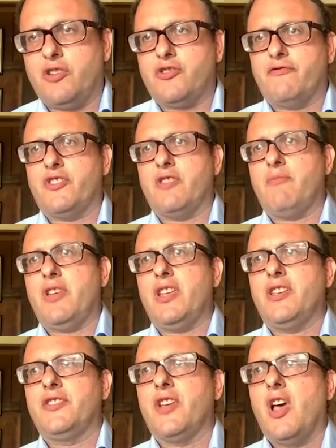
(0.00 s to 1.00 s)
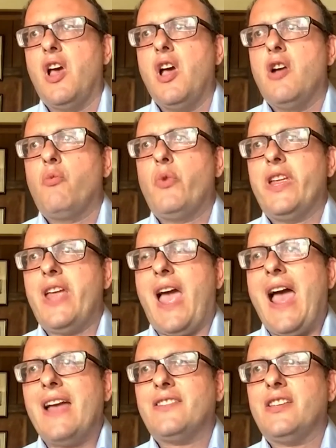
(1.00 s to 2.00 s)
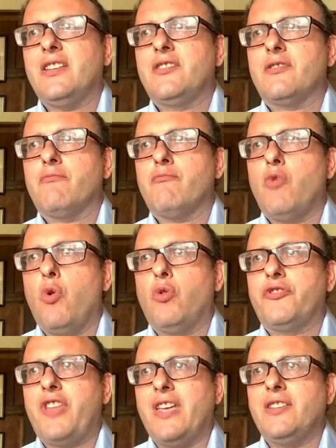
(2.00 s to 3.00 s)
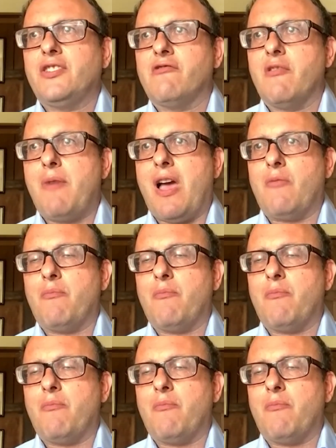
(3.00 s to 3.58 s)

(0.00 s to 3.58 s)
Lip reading: of GPs, we added more data about